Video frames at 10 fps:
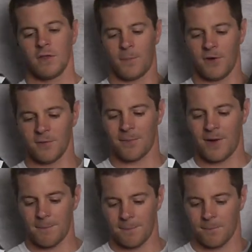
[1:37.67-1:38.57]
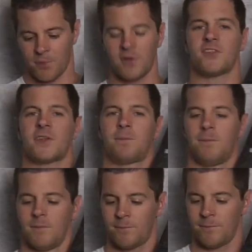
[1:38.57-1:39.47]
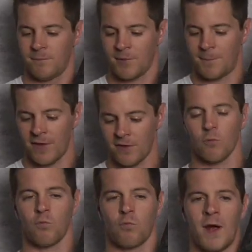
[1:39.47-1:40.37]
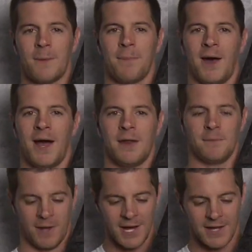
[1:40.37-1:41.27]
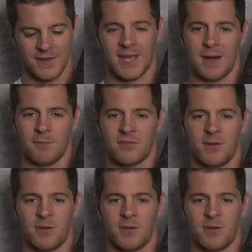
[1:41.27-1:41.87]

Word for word: The pusher prop puts the propeller right behind, behind the camera